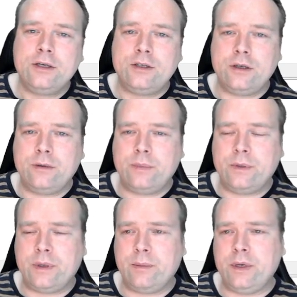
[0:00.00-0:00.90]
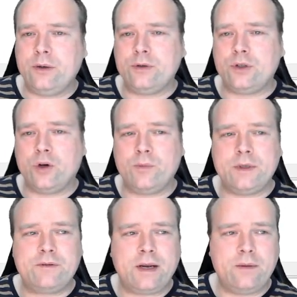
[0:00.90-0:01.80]
used to
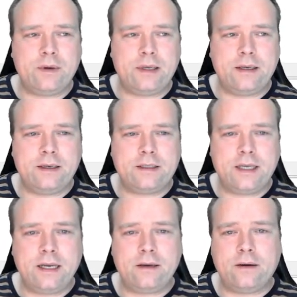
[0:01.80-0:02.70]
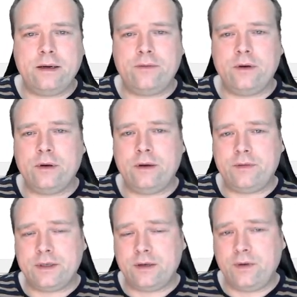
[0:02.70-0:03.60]
open this file with instead. Or if
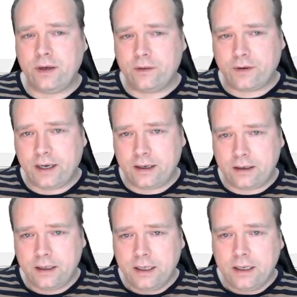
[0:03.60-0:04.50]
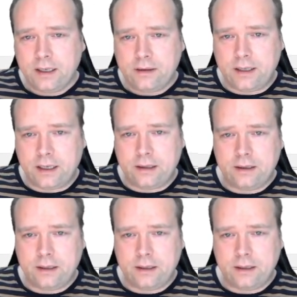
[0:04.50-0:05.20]
it's a video file, then